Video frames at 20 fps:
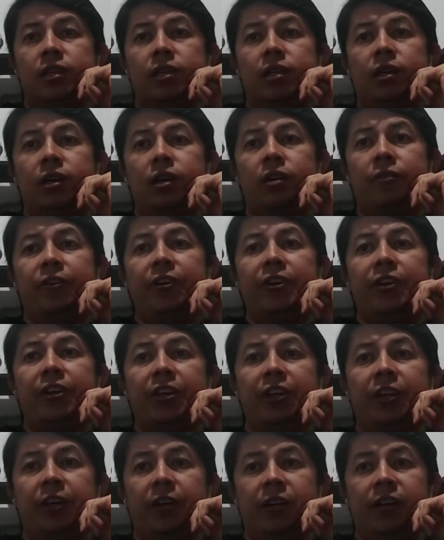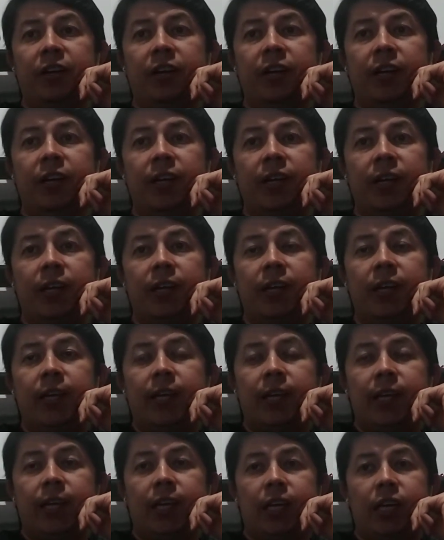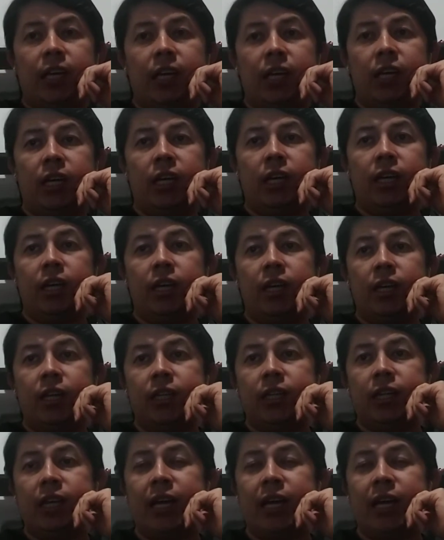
over here that